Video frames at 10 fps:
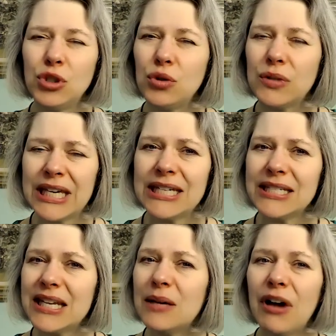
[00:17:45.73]
You can't
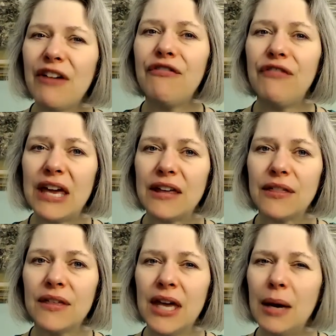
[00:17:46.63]
take my faith
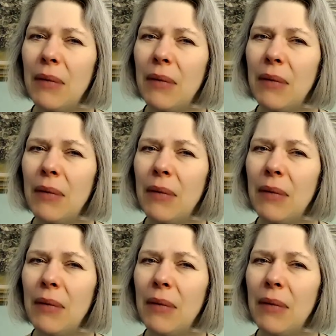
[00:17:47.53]
and